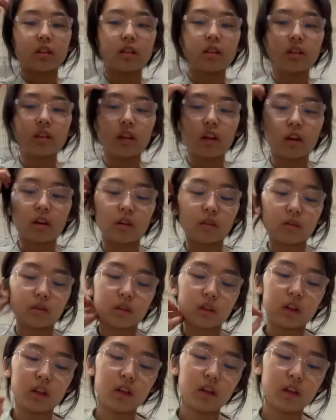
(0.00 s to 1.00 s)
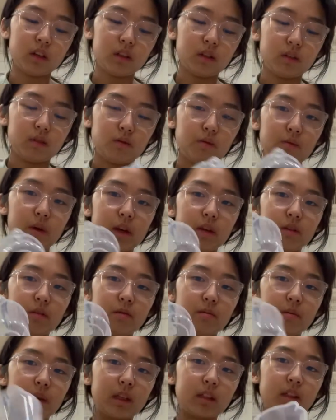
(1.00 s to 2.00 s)
So when you
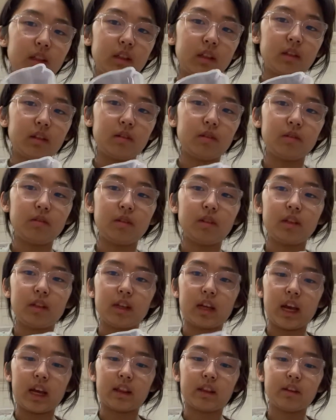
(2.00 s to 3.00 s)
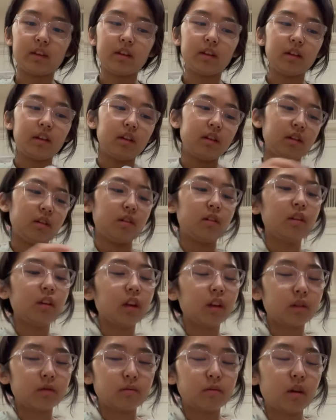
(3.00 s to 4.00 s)
mix these 2 together, or
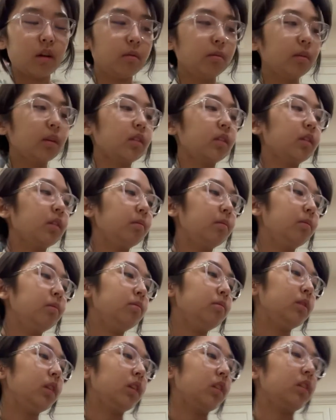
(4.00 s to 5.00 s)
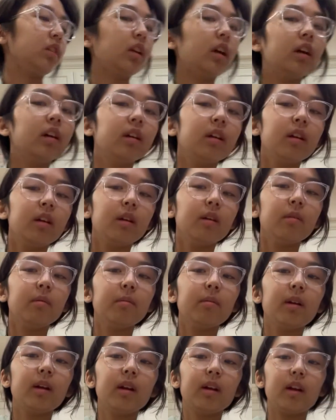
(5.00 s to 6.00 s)
not mix them just yet,
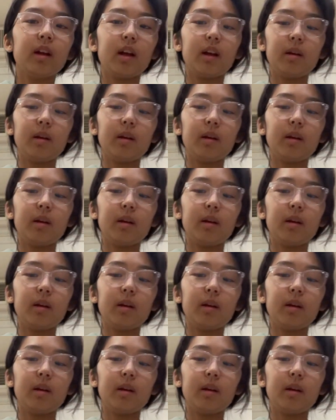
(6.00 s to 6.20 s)
but